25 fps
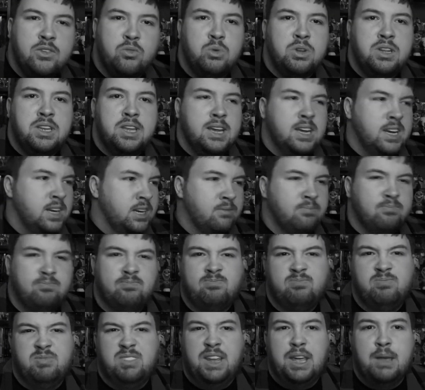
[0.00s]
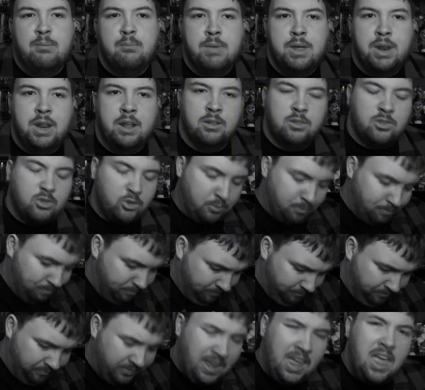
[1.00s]
this would take 10 minutes.
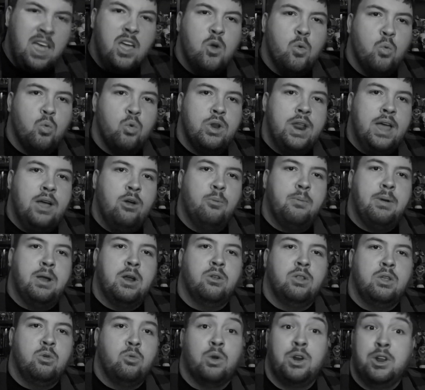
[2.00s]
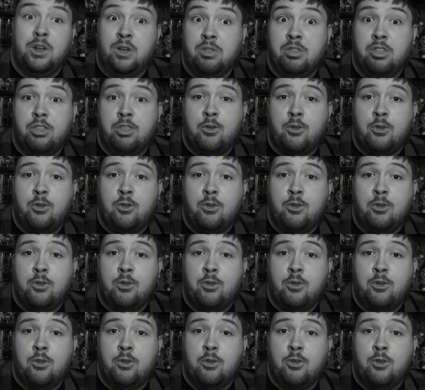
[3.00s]
We're now apparently running on